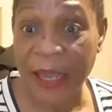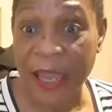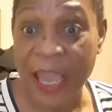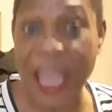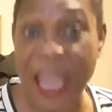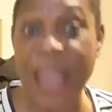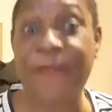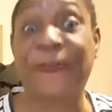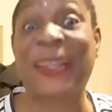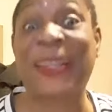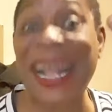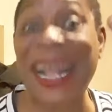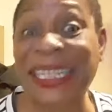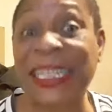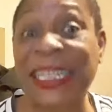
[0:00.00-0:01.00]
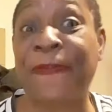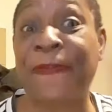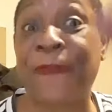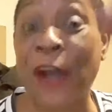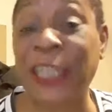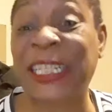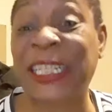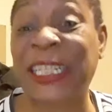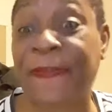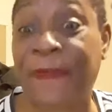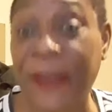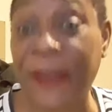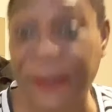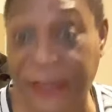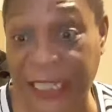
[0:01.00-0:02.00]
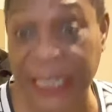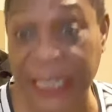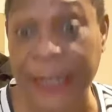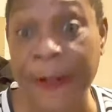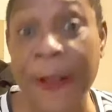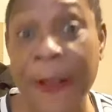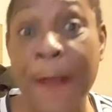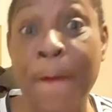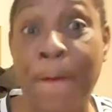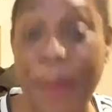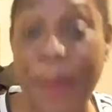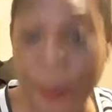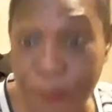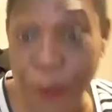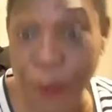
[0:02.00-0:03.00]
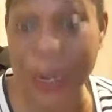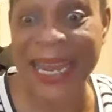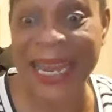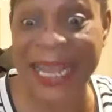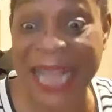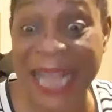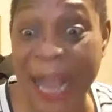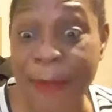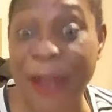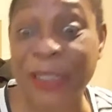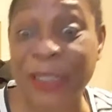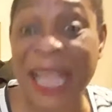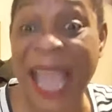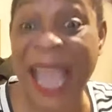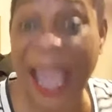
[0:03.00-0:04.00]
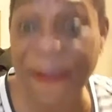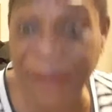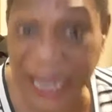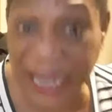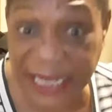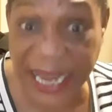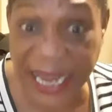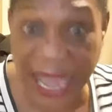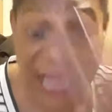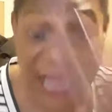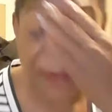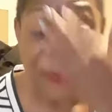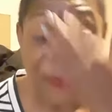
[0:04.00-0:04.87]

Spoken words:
If 30, 40, 50 people and they come out every day,